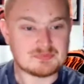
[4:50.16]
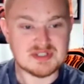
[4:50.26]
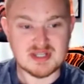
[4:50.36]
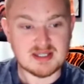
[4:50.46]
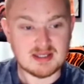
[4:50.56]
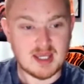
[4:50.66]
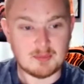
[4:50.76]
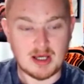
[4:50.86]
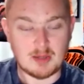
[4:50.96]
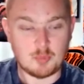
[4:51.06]
Second
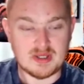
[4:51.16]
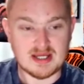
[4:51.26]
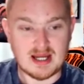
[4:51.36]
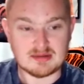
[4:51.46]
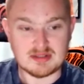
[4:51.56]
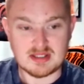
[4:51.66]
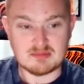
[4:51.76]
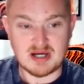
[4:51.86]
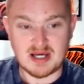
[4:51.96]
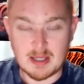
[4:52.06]
game up, we got the
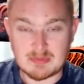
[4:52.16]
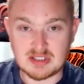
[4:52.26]
Miami